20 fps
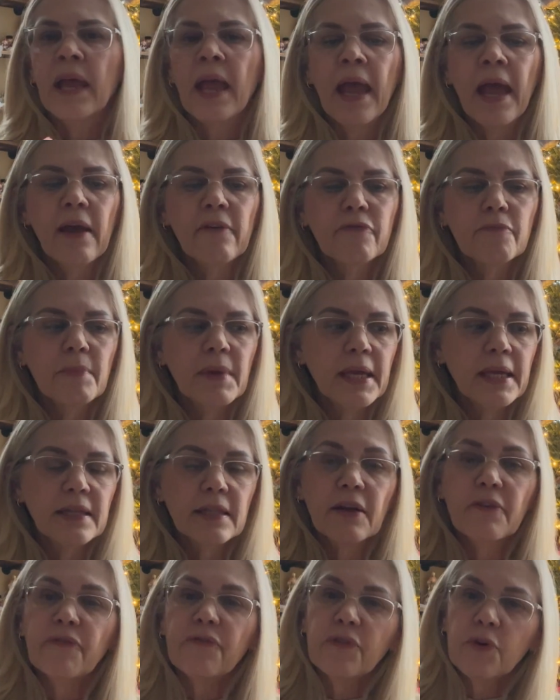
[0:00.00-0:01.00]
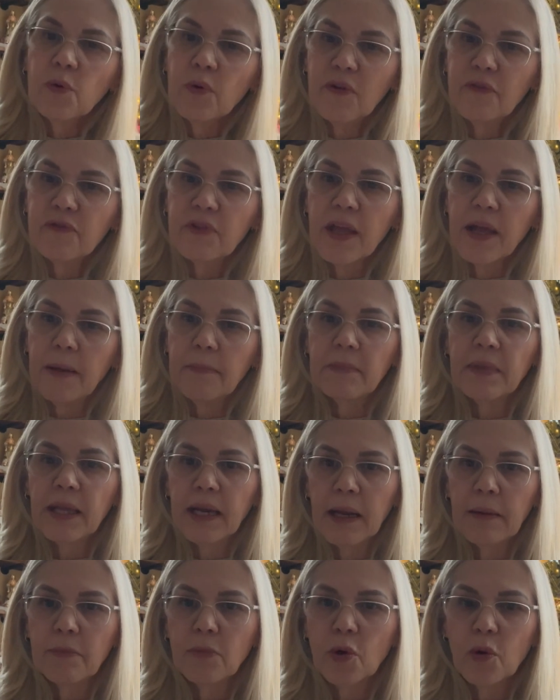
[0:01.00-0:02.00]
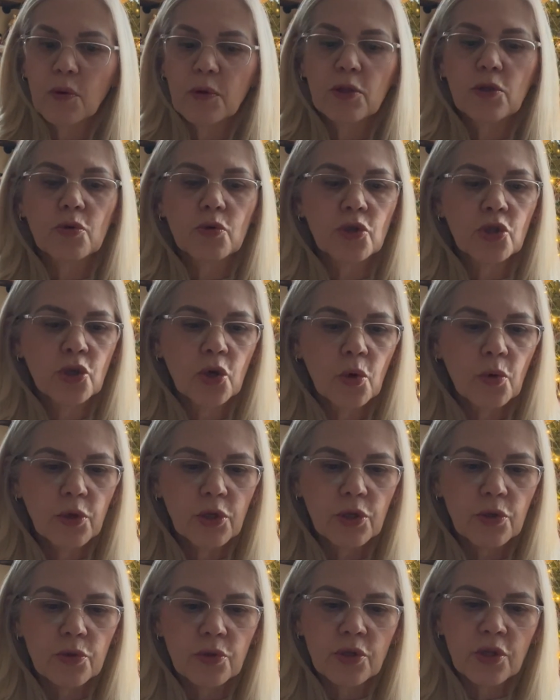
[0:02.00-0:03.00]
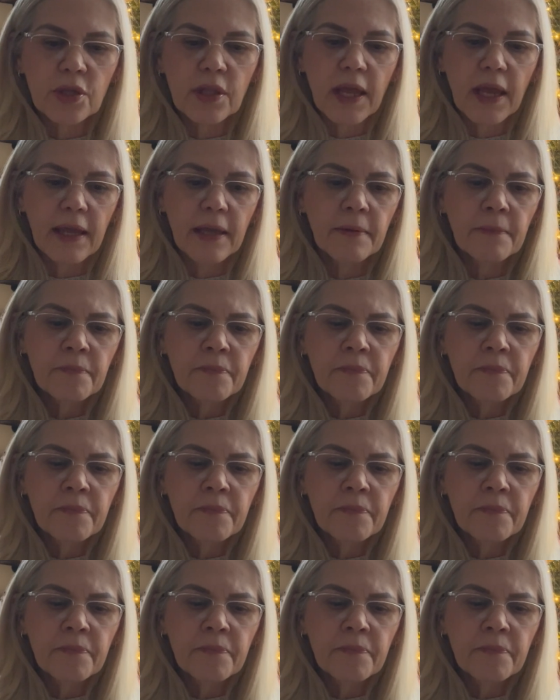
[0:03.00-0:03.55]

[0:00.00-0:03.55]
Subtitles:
have made a few of them that I'm going to show you today.